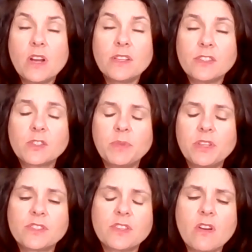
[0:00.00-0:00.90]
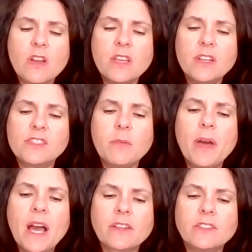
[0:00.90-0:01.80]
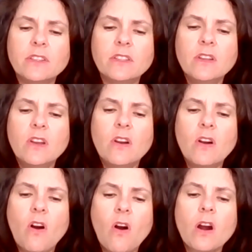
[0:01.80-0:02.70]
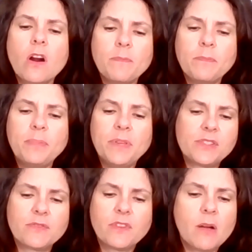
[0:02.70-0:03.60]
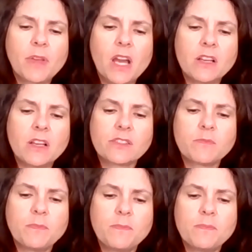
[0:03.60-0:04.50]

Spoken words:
crisis, because it has impacted our piece of Comcast